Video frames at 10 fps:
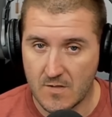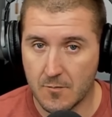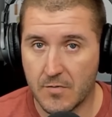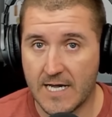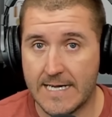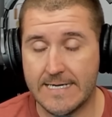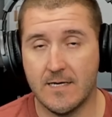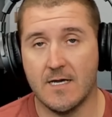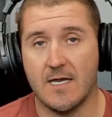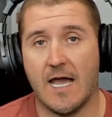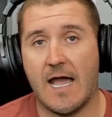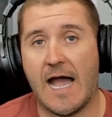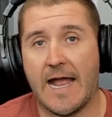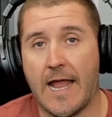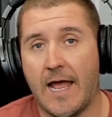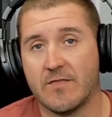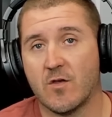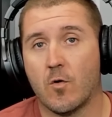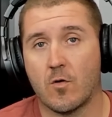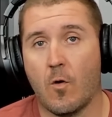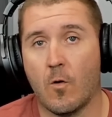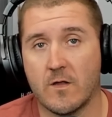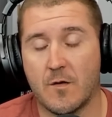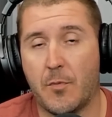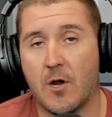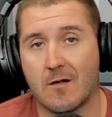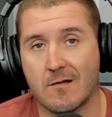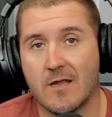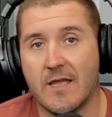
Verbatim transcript: But I had the whole coil apart